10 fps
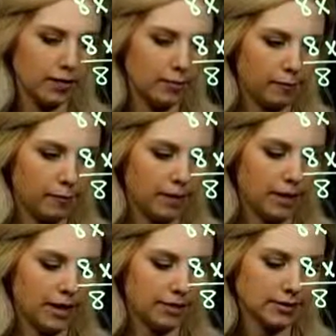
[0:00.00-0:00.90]
I'm left with
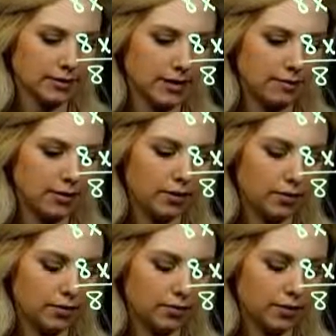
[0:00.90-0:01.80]
minus 11
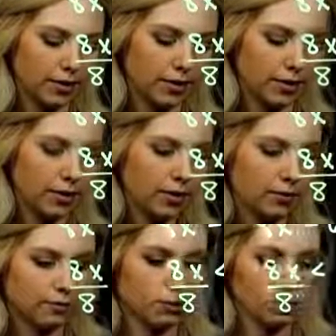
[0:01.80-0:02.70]
over
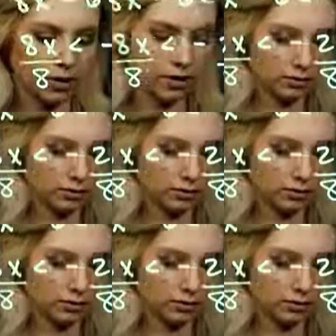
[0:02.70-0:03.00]
4.